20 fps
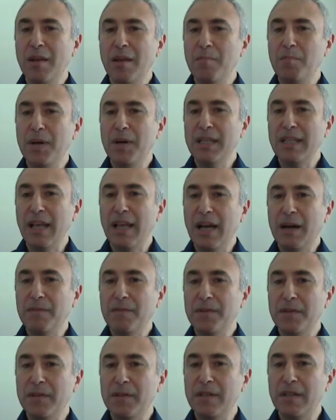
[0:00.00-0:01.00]
But
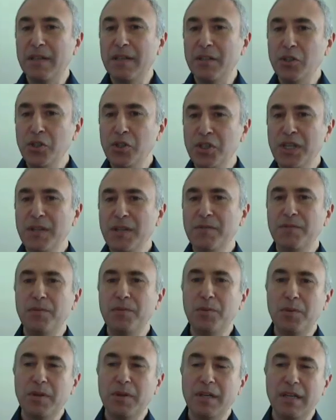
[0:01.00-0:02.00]
after
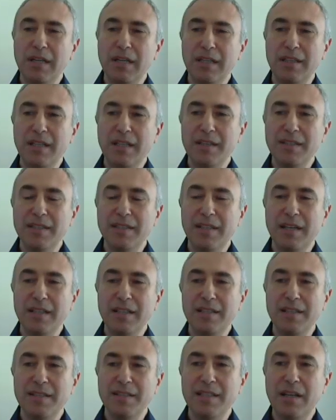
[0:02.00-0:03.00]
g4, this
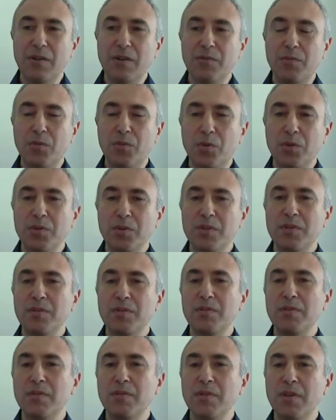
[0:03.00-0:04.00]
knight is now
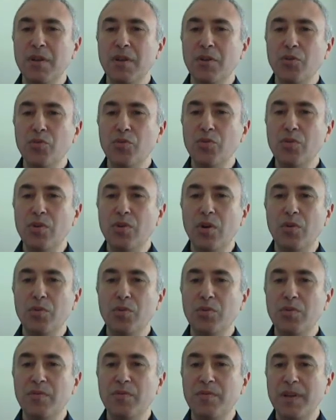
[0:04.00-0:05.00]
forced to go
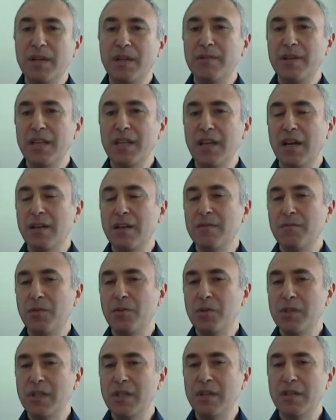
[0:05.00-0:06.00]
to very
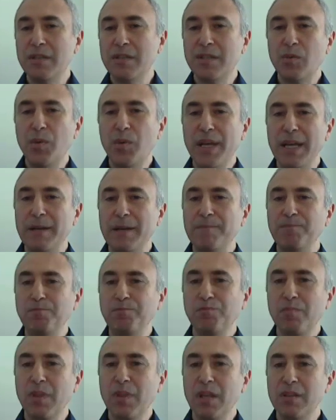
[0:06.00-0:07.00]
unfortunate square
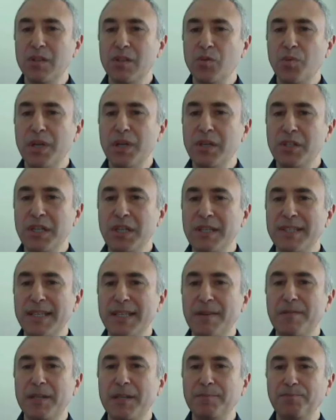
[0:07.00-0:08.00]

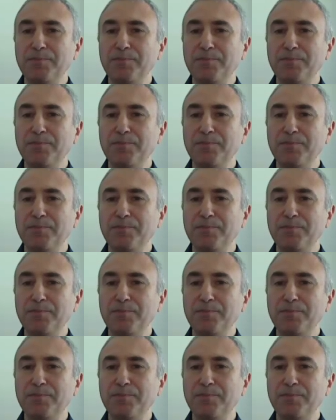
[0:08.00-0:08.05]
g7.